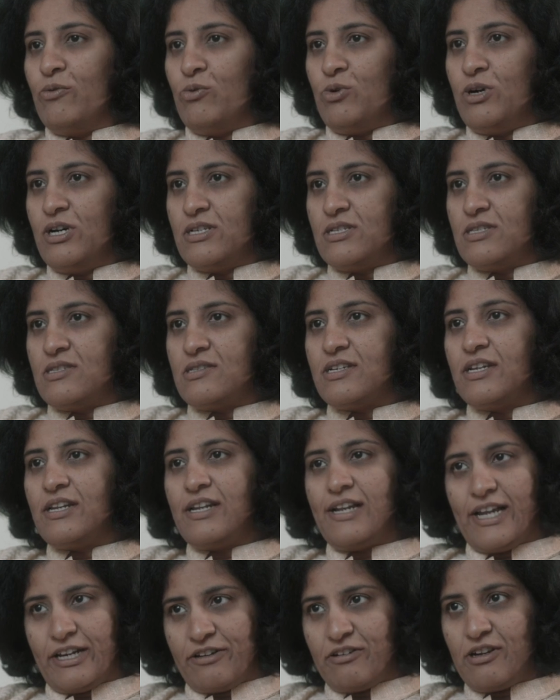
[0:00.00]
was in
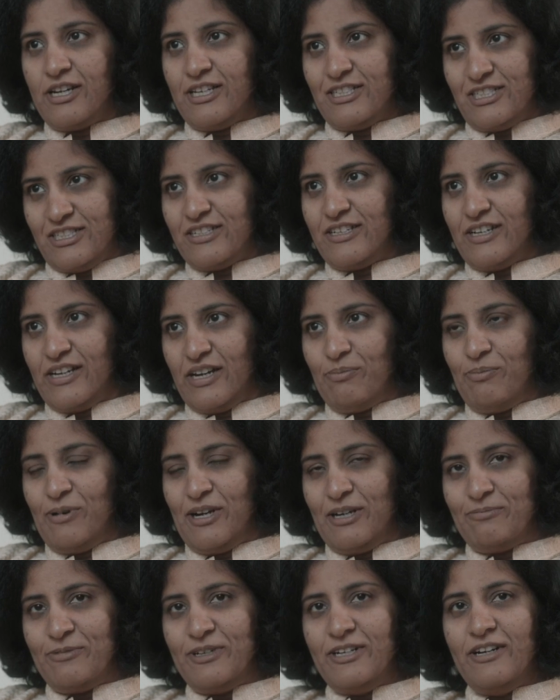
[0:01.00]
electrical engineering
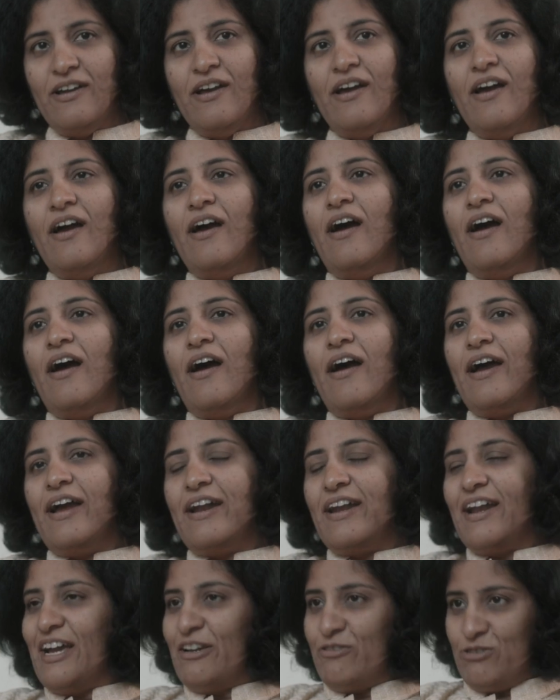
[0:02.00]
department
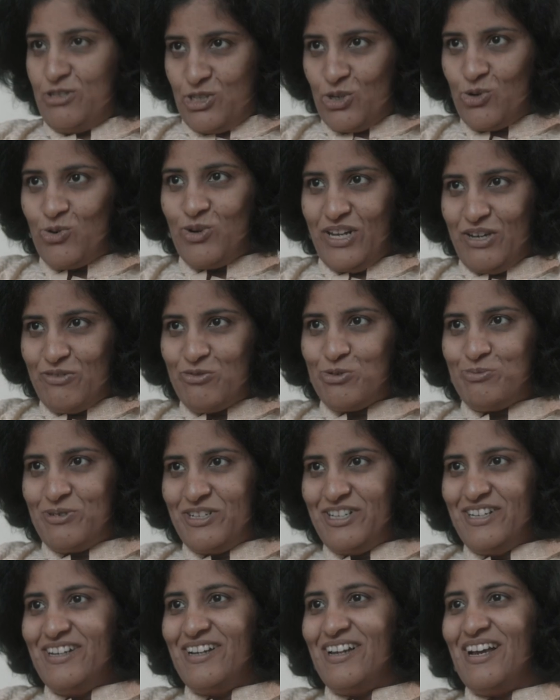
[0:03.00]
and I was the only
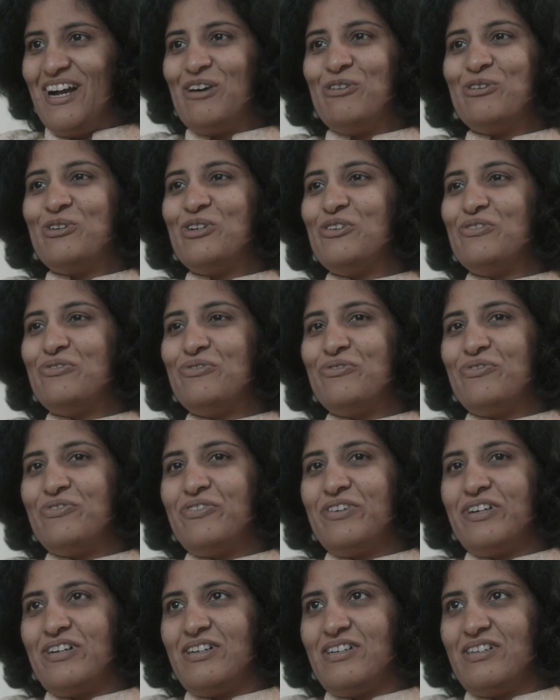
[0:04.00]
woman out of,
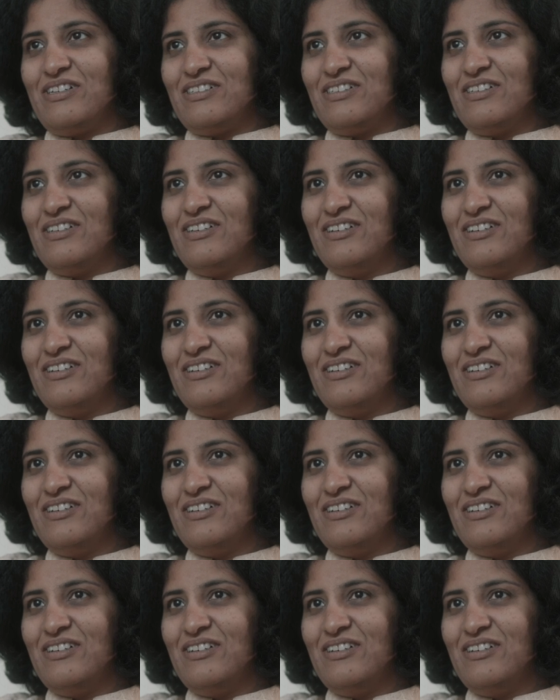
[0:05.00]
so